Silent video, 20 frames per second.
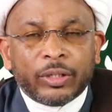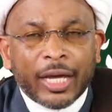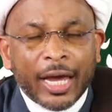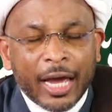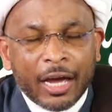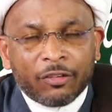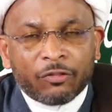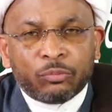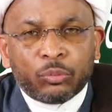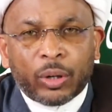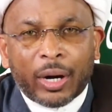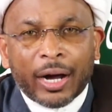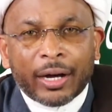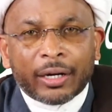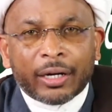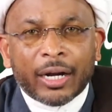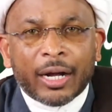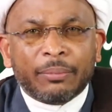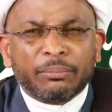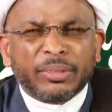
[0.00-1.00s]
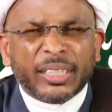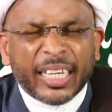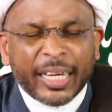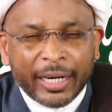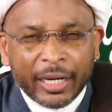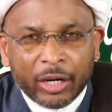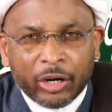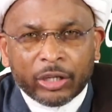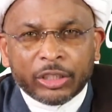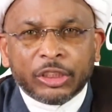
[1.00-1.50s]
have Muharram,
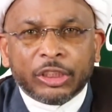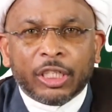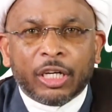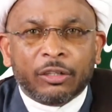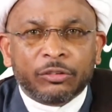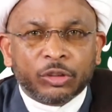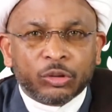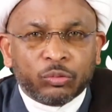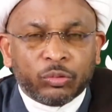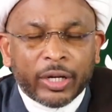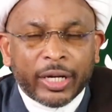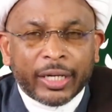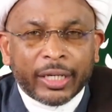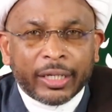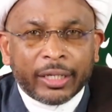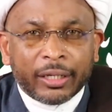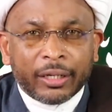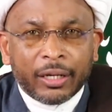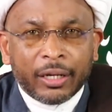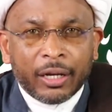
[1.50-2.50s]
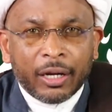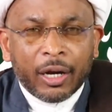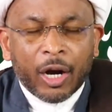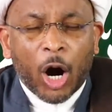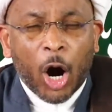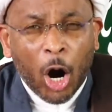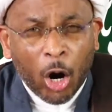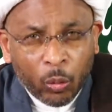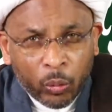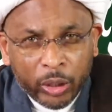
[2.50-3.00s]
getting ourselves ready.
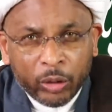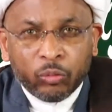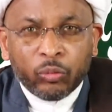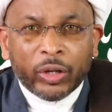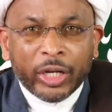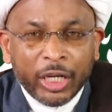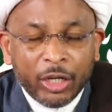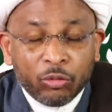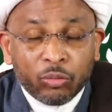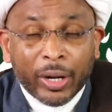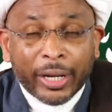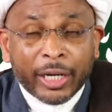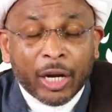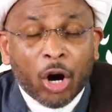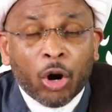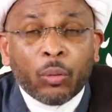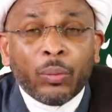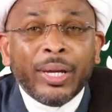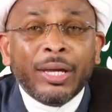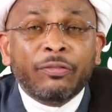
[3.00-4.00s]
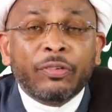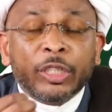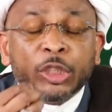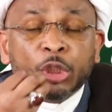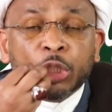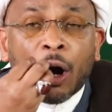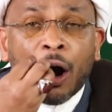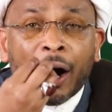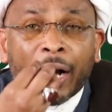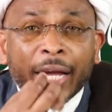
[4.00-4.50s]
Are we really ready? Are we even
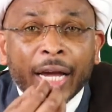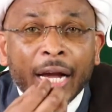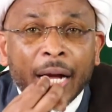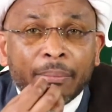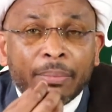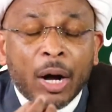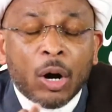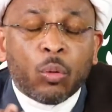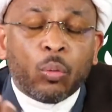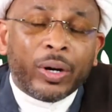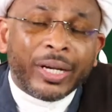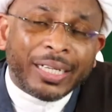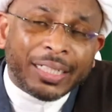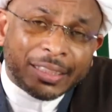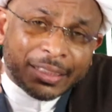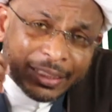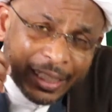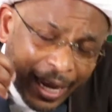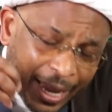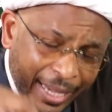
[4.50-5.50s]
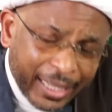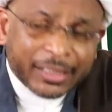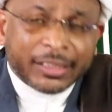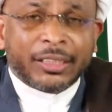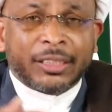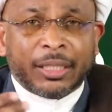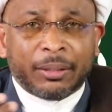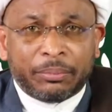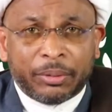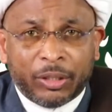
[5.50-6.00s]
talking about what it takes
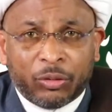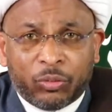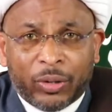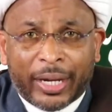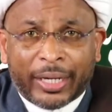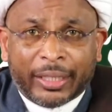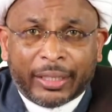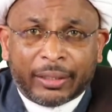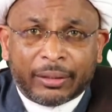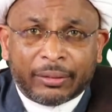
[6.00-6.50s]
to be ready?